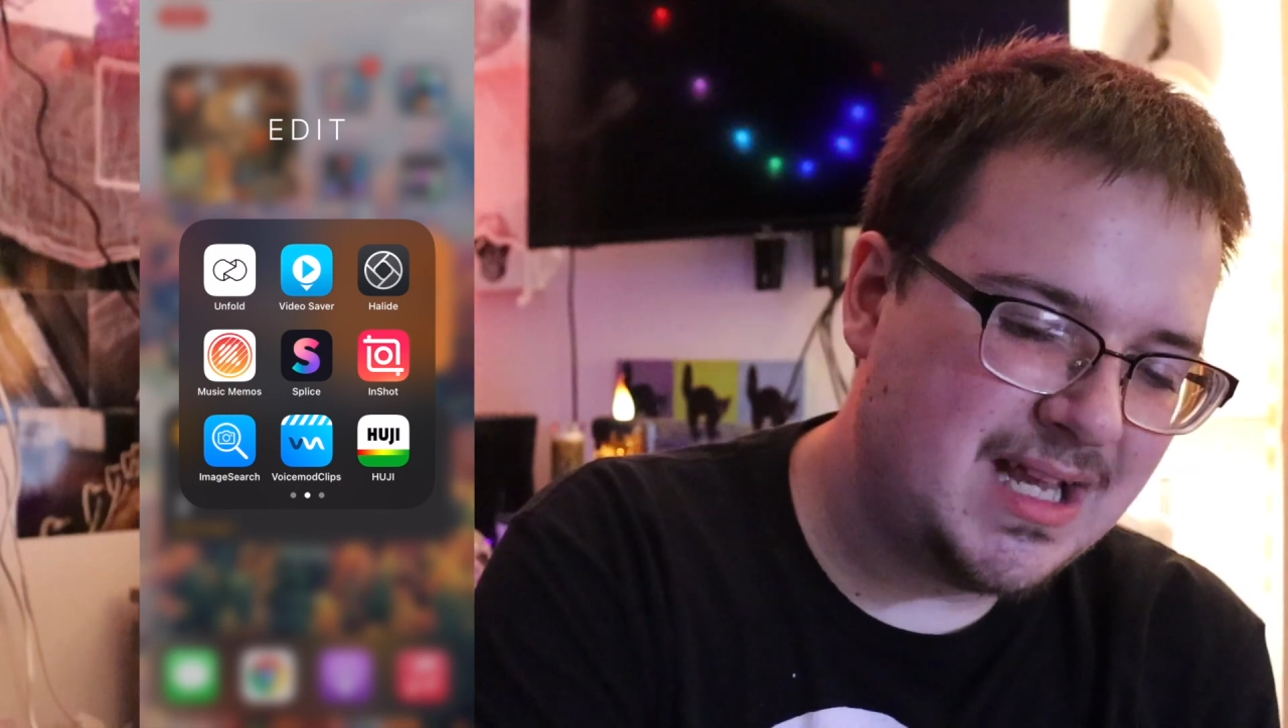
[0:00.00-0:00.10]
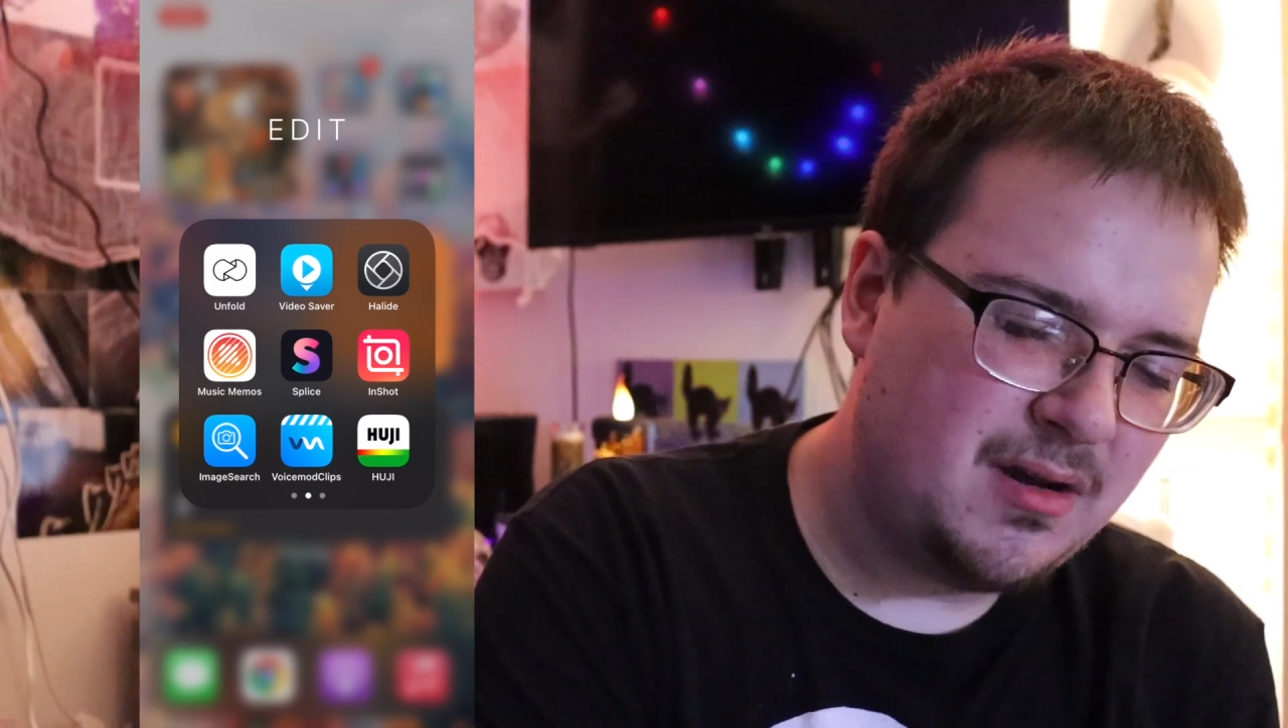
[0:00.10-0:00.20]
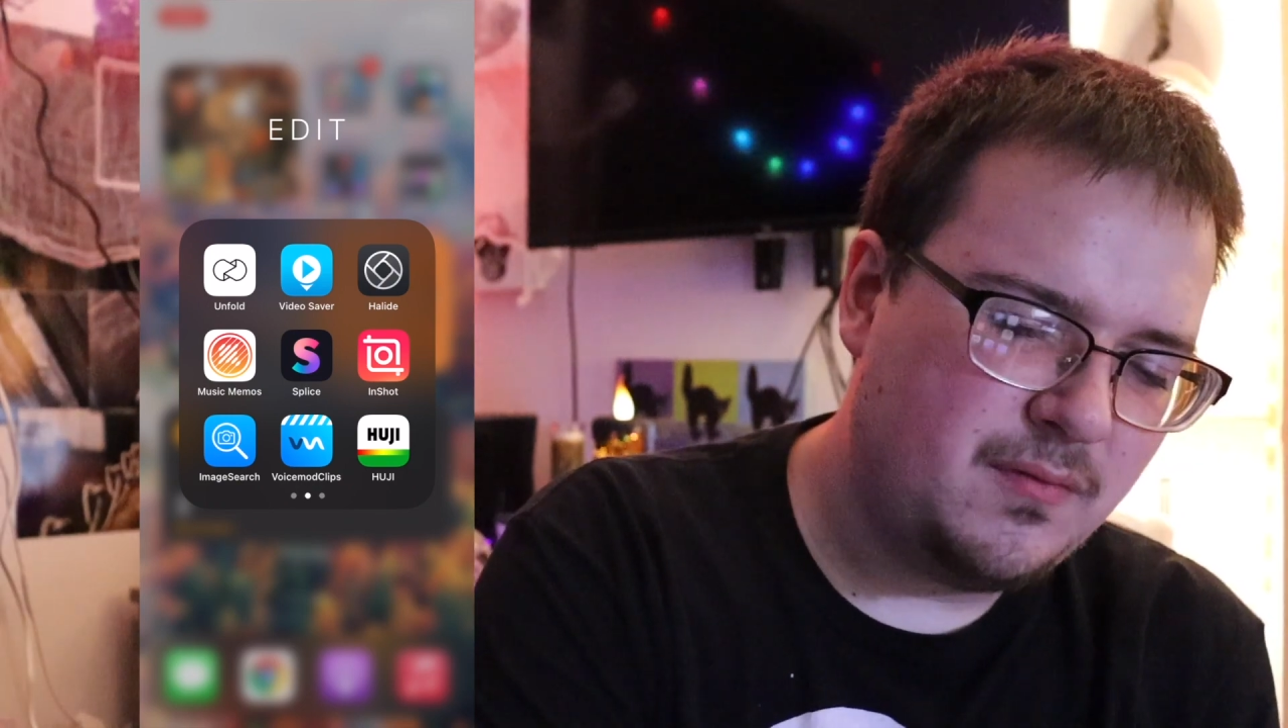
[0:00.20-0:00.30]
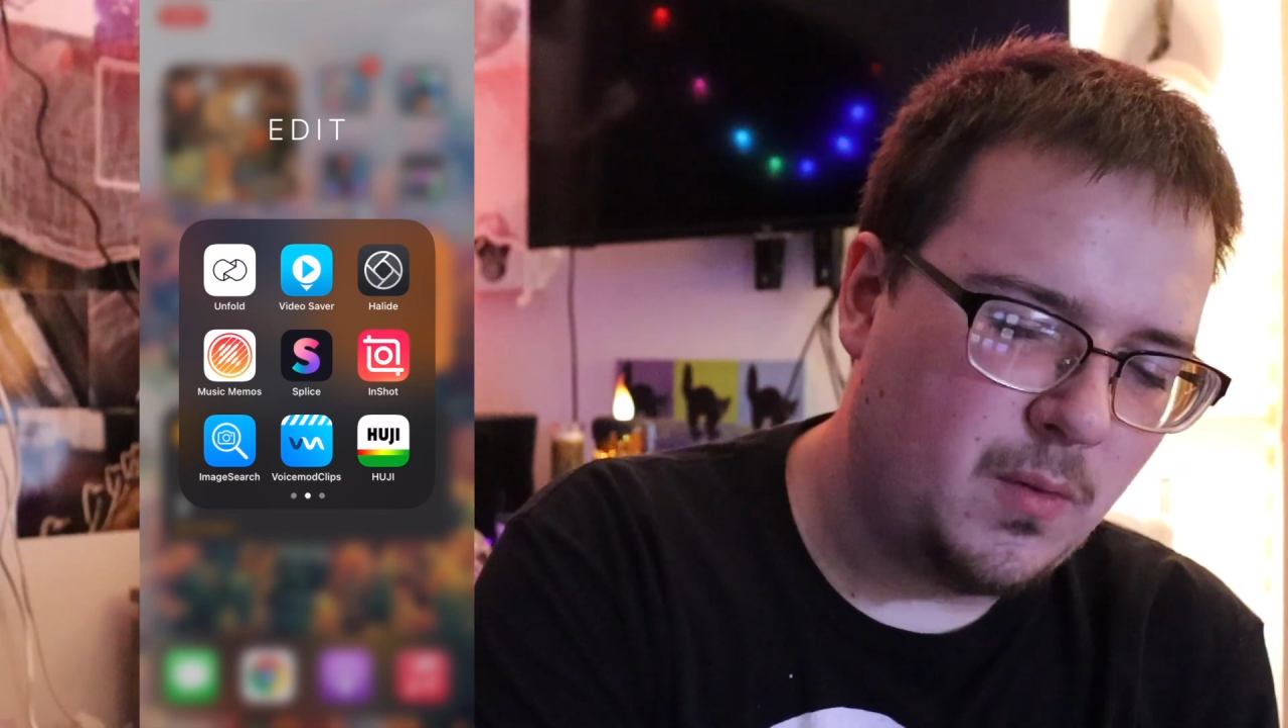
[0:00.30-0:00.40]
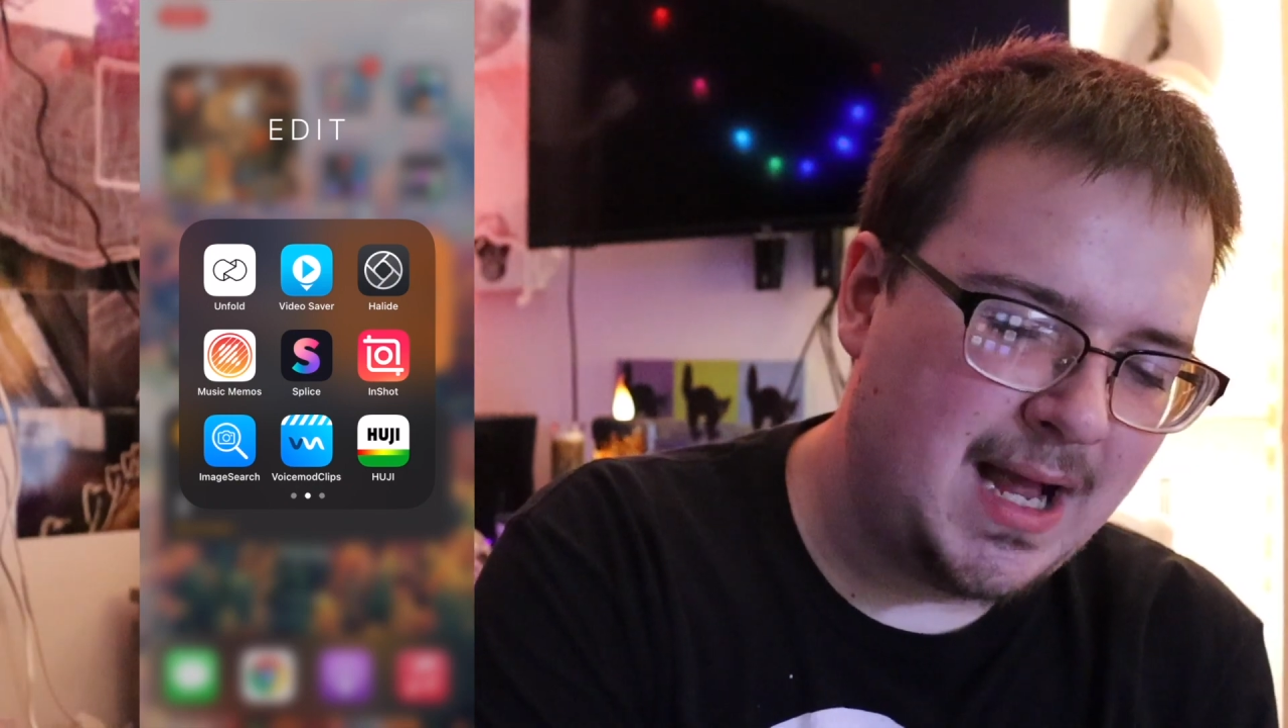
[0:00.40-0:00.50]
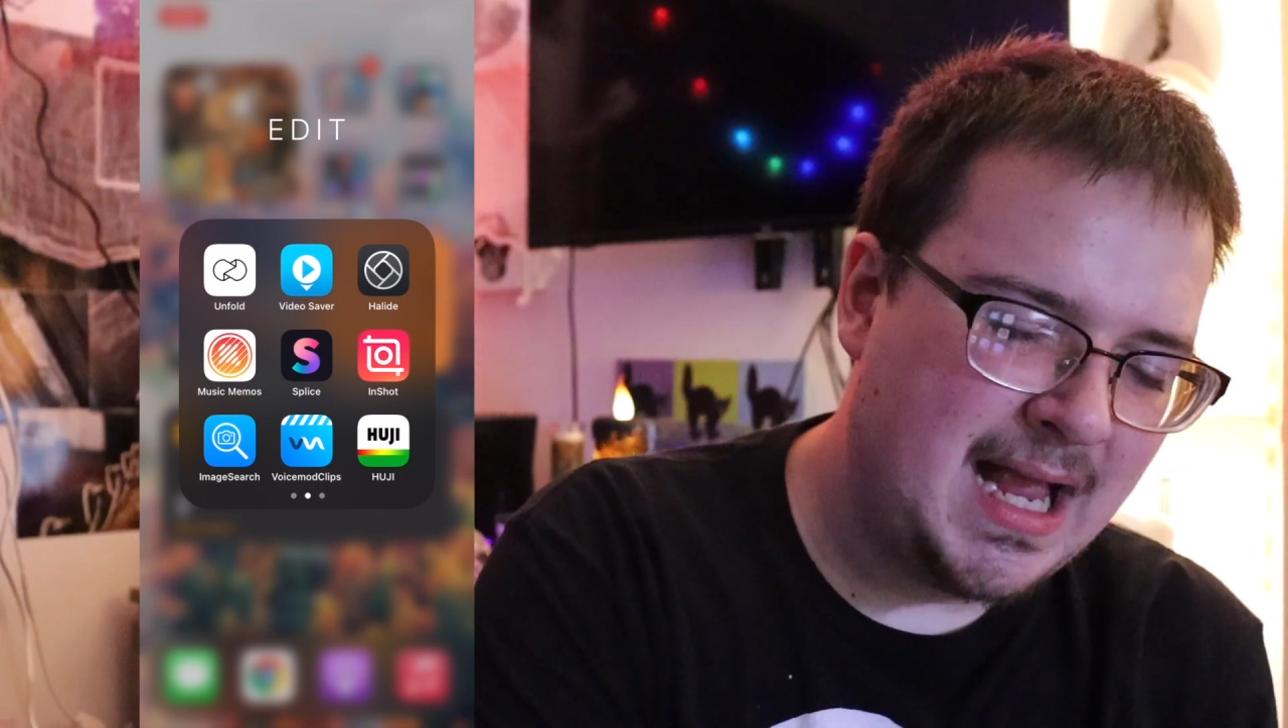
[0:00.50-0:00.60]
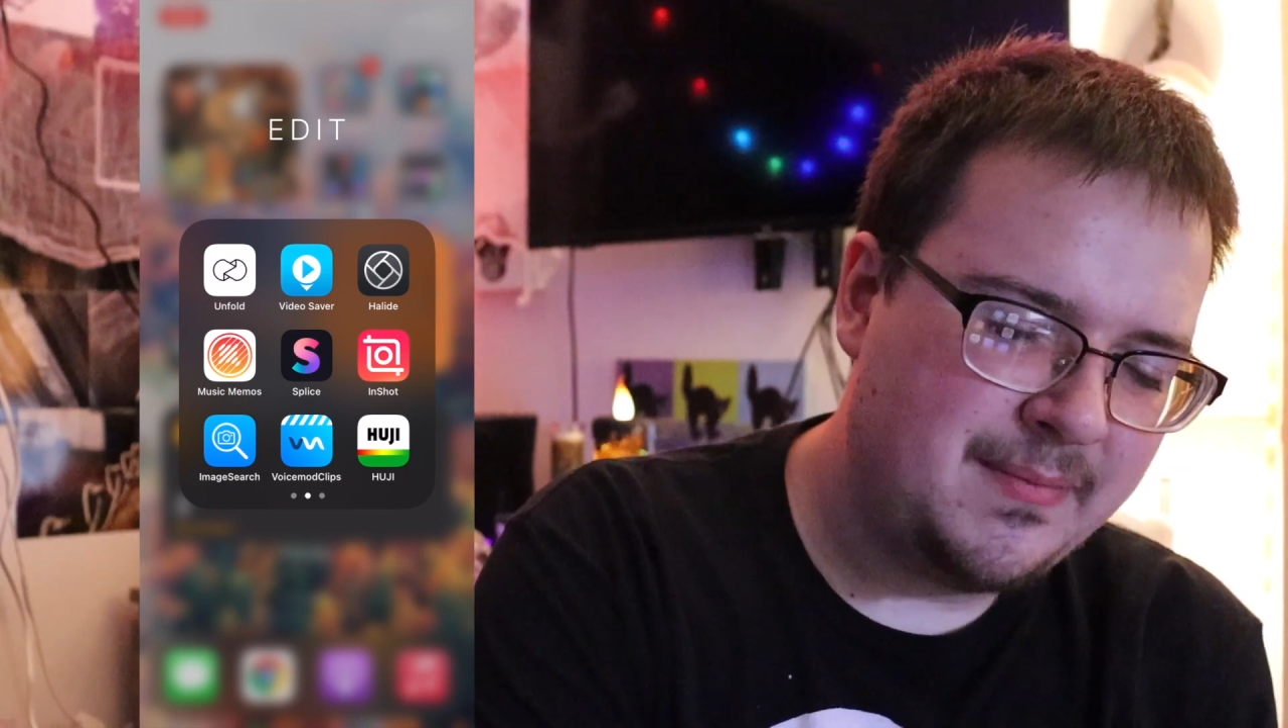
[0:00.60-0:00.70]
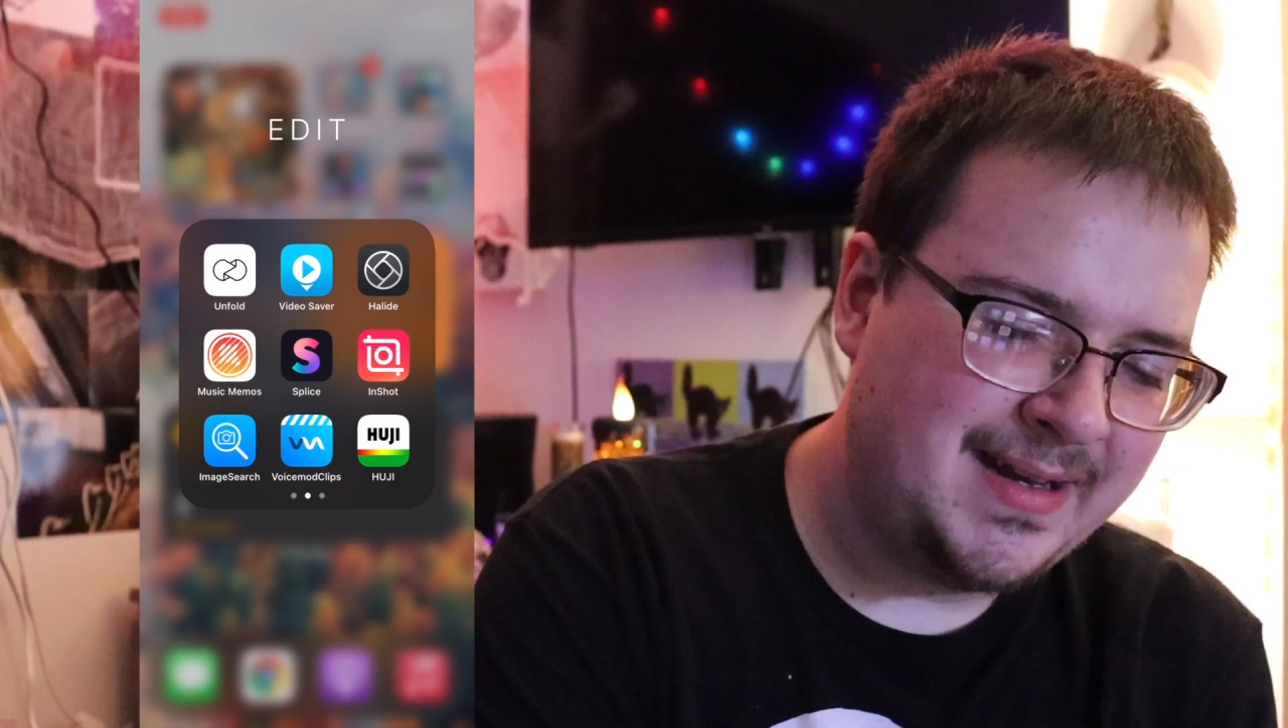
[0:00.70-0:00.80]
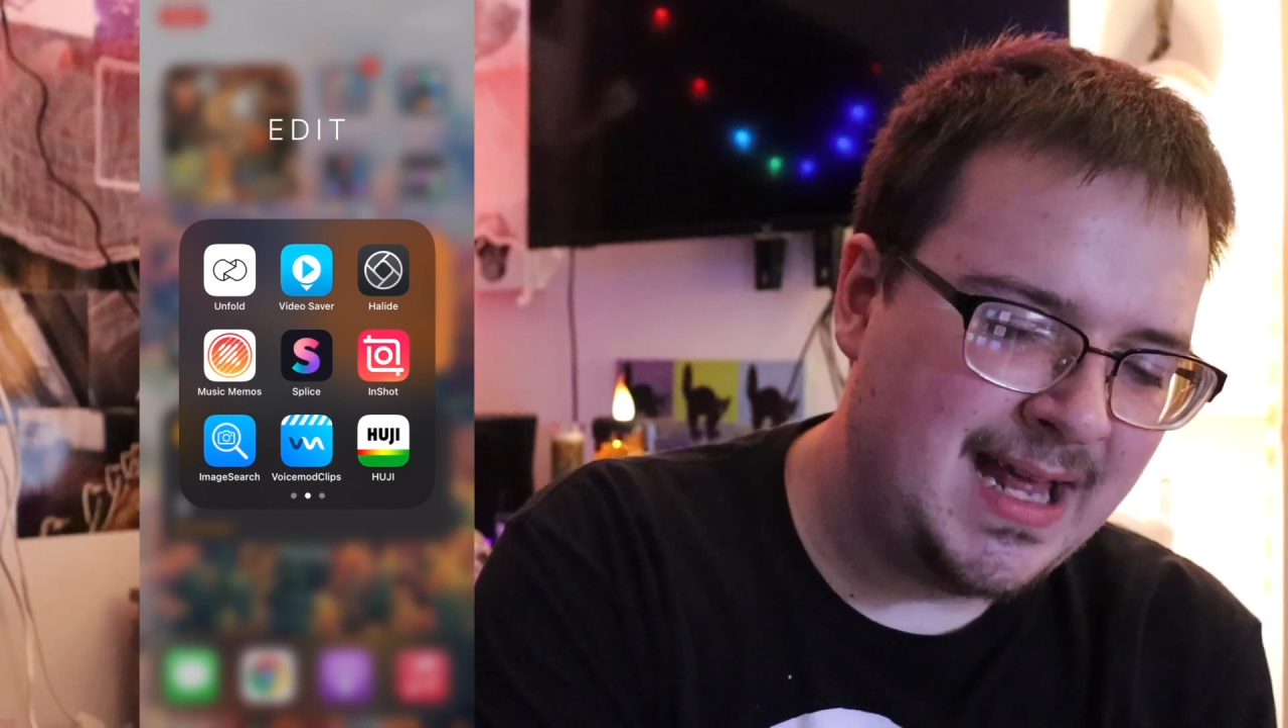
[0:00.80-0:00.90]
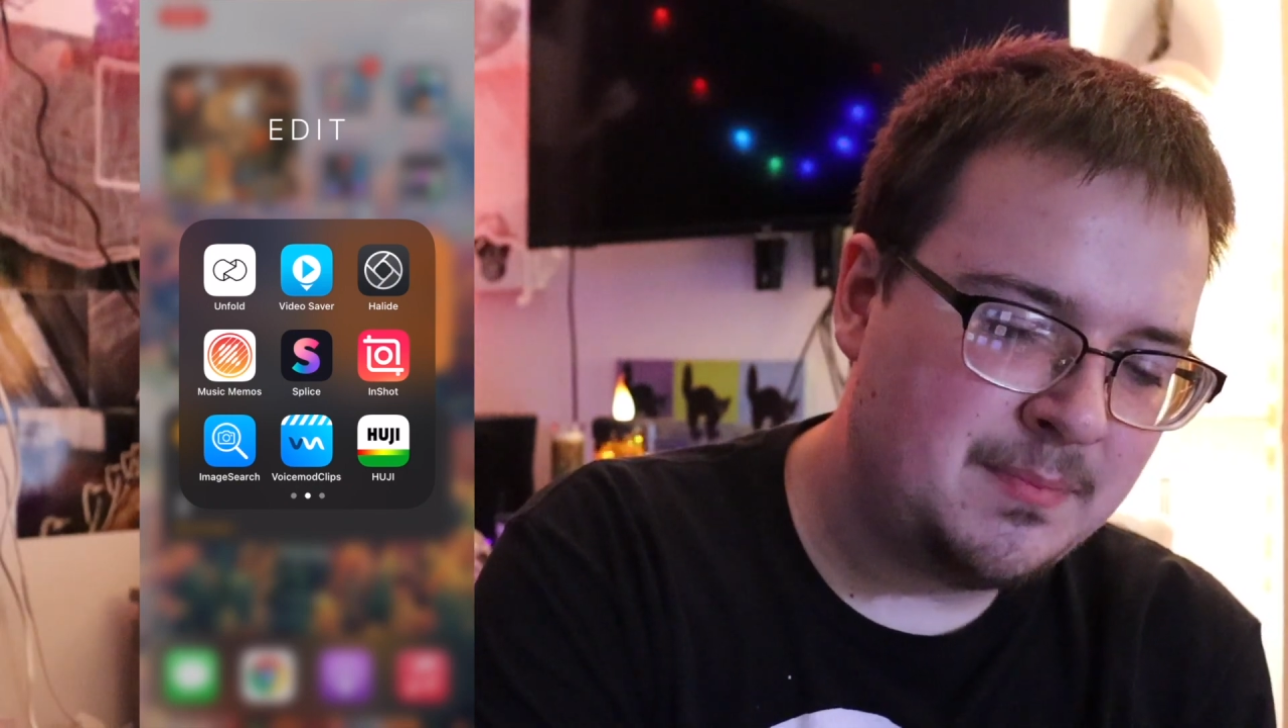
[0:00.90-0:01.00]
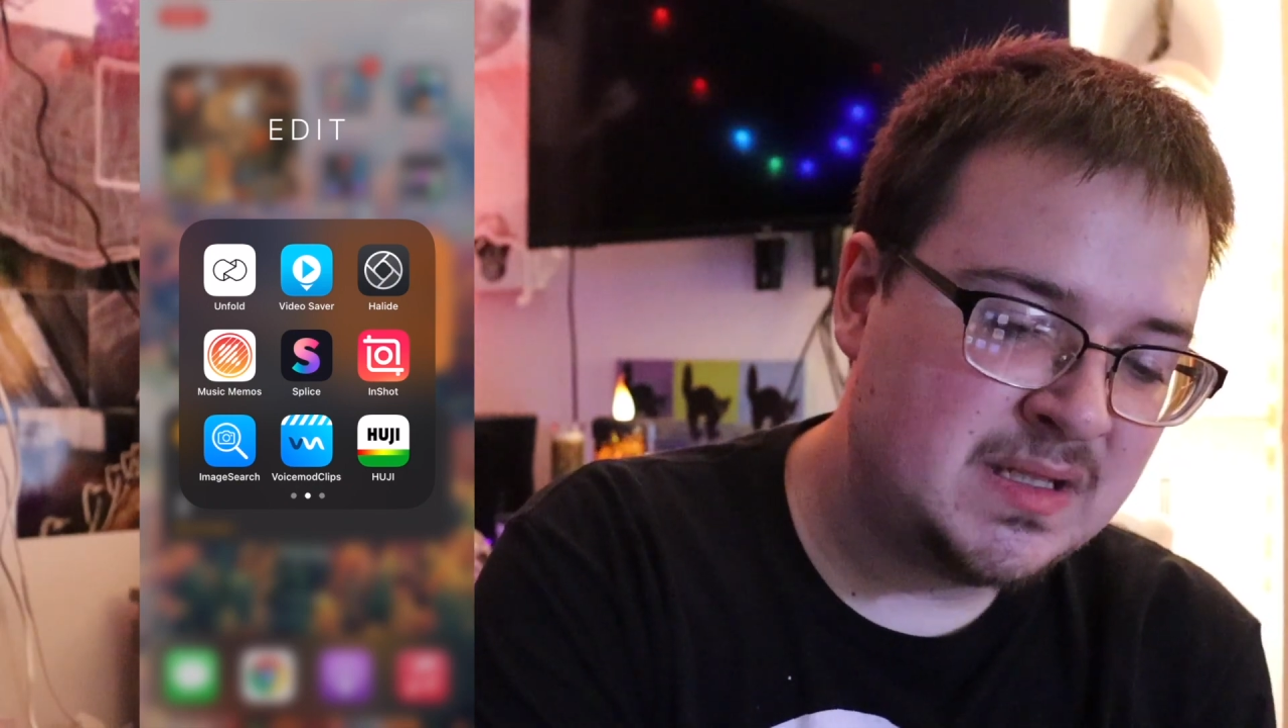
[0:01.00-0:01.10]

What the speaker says: I don't even know why I have that app.